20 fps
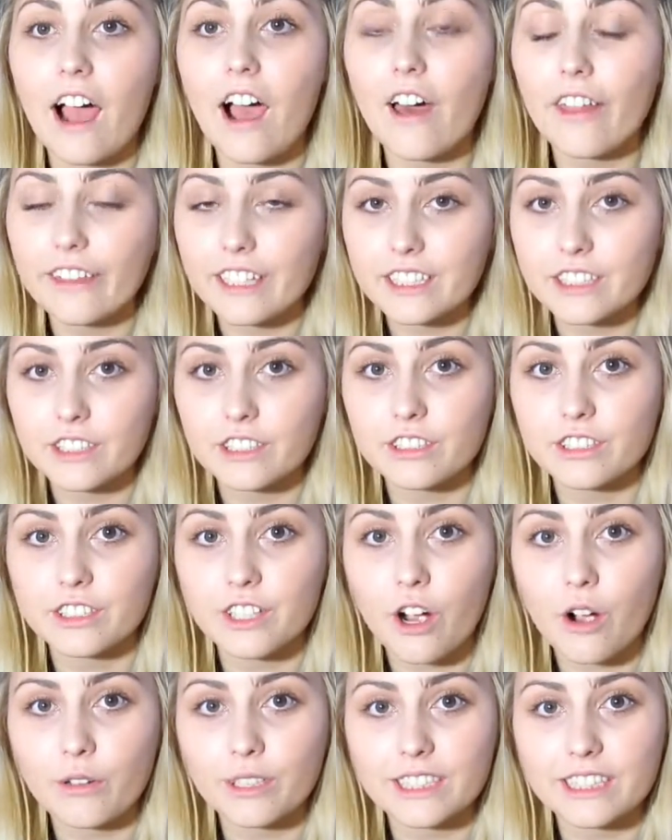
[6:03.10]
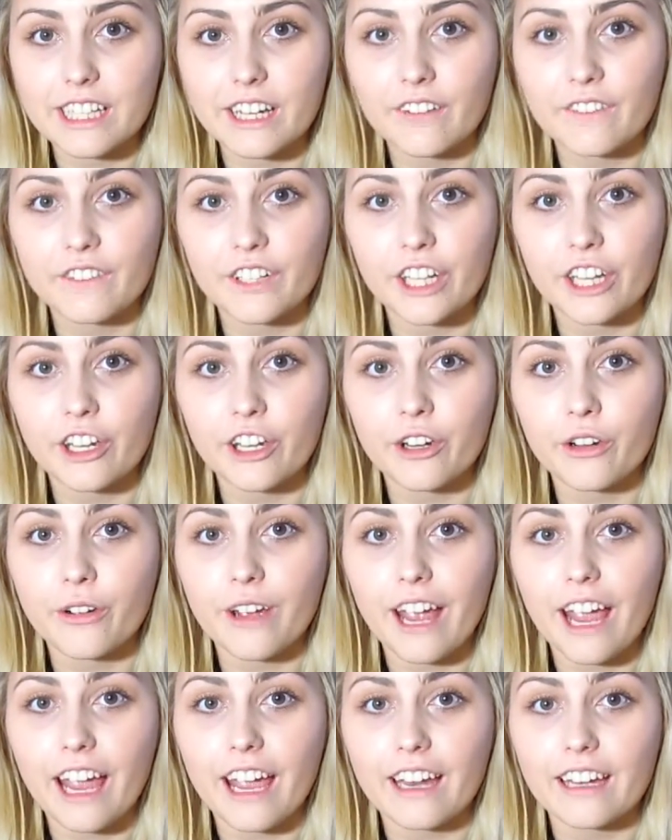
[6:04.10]
All these girls are always there for you,
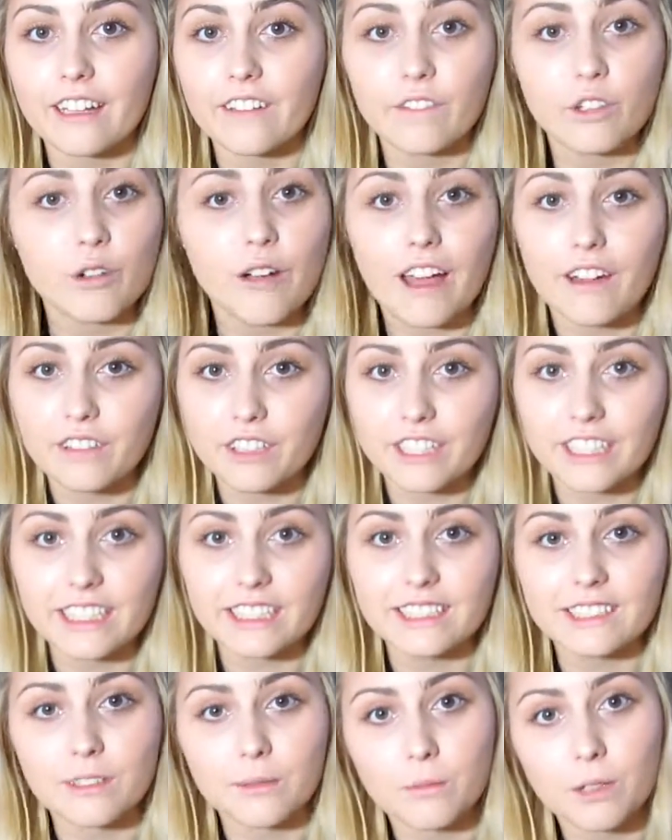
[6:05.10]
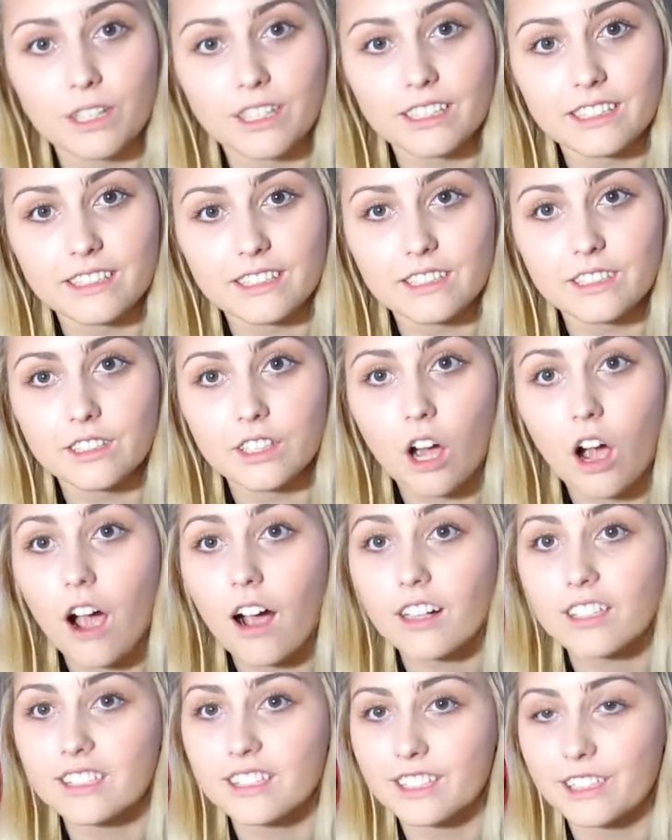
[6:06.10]
and if you ever need someone to
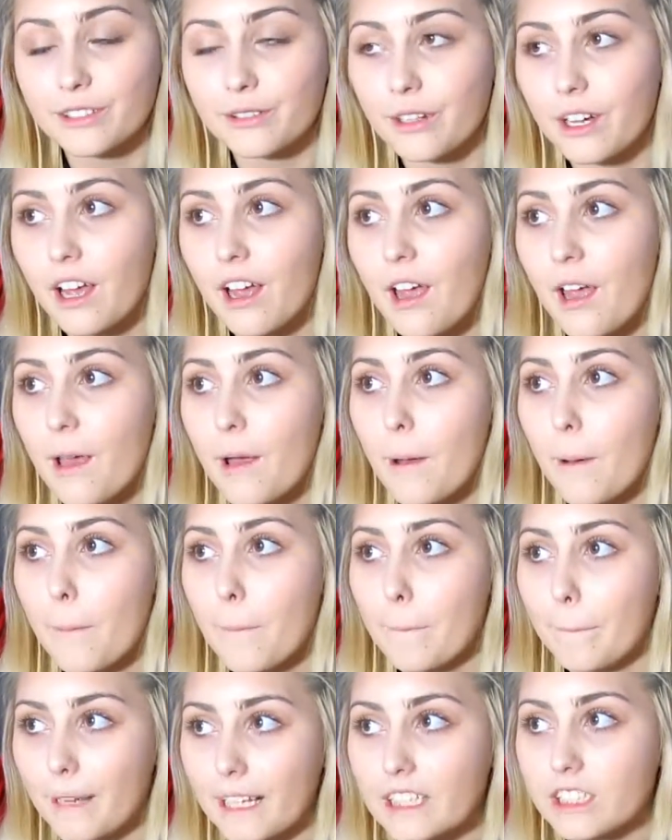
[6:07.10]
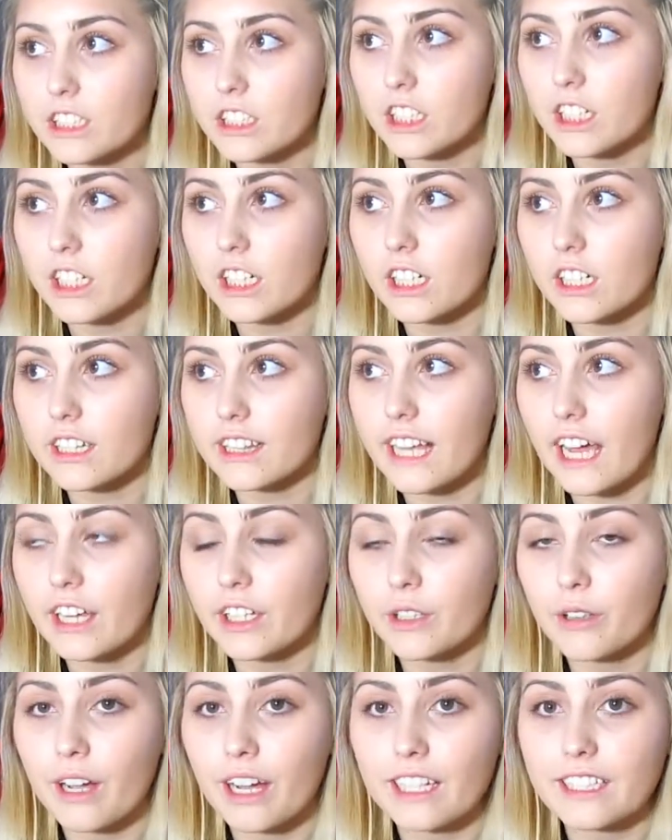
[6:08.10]
talk to, make sure
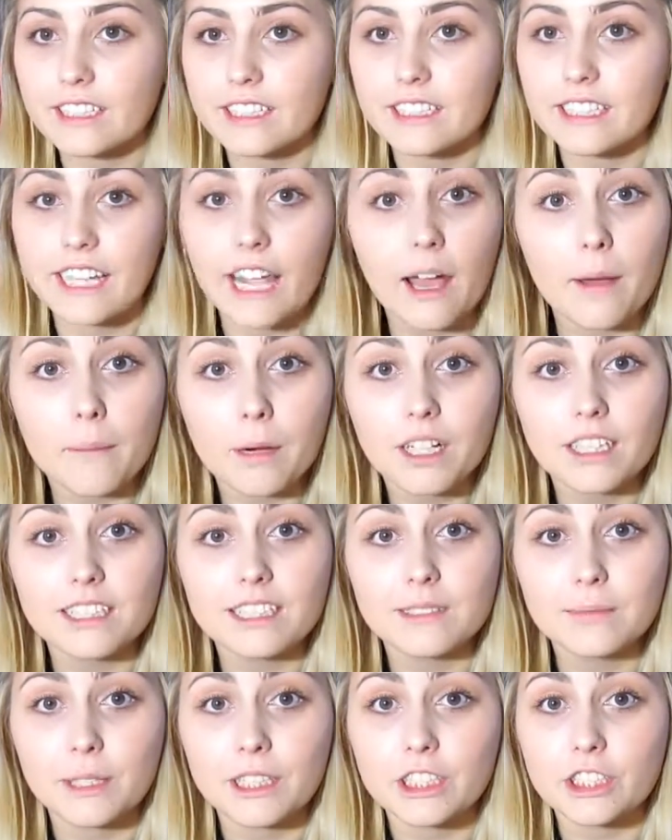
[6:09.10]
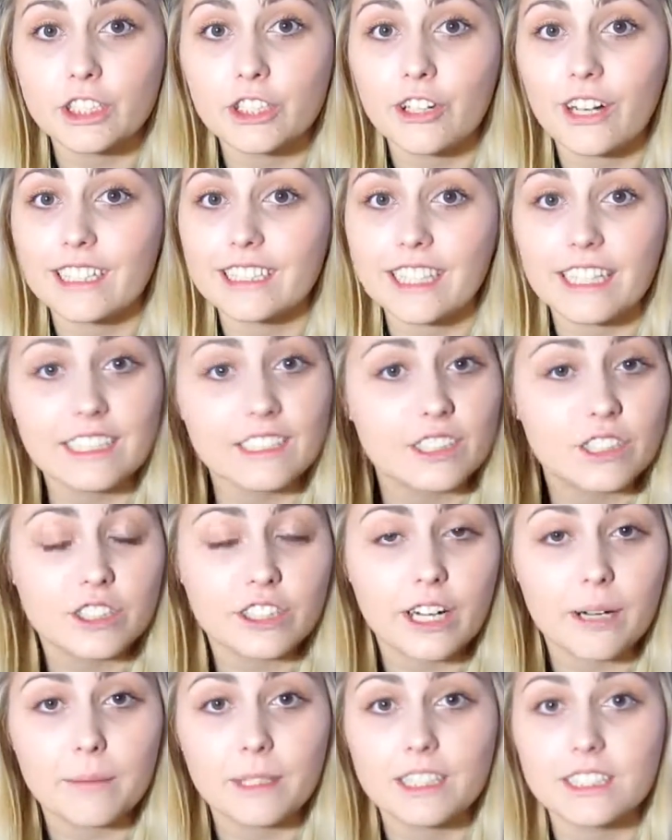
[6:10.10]
that you guys DM us, make sure you guys
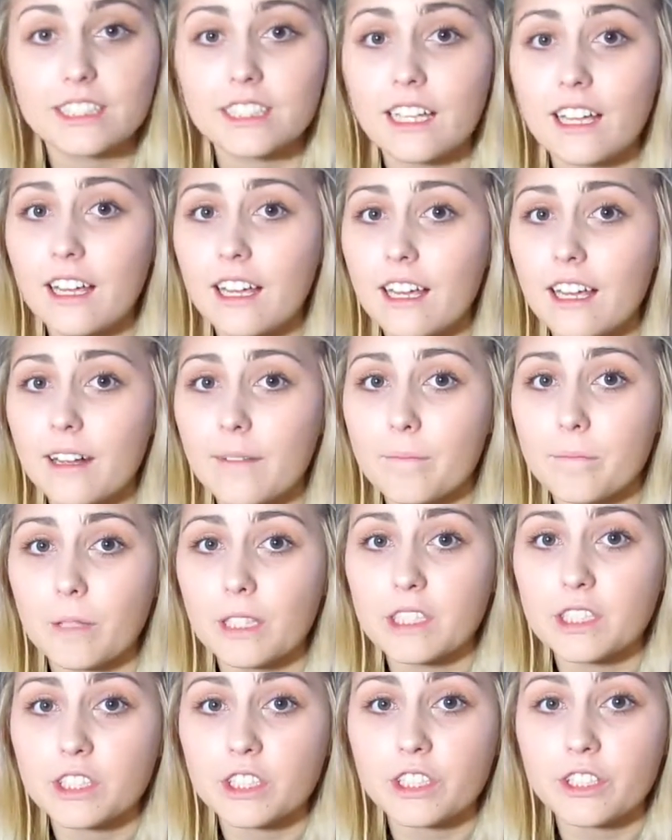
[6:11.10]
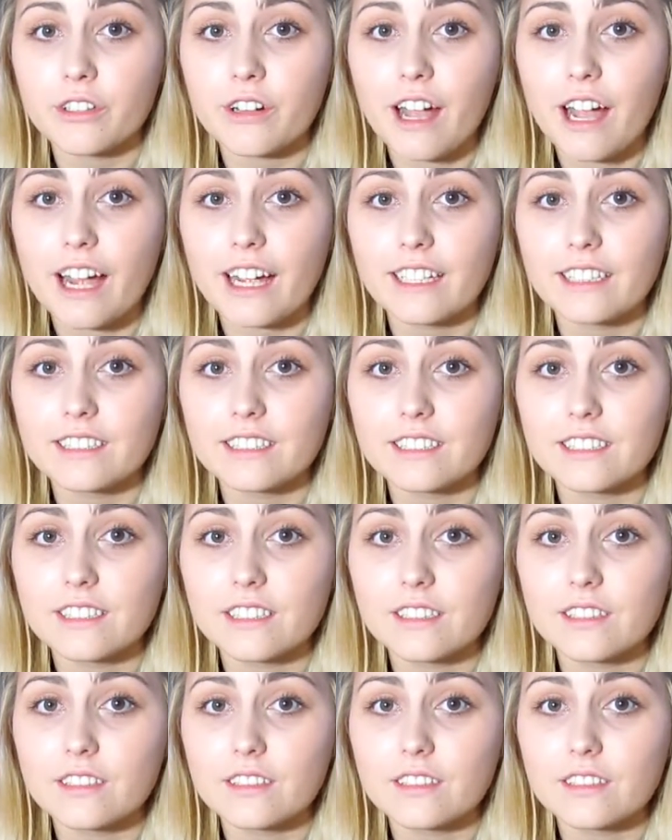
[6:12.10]
Instagram us, make sure you guys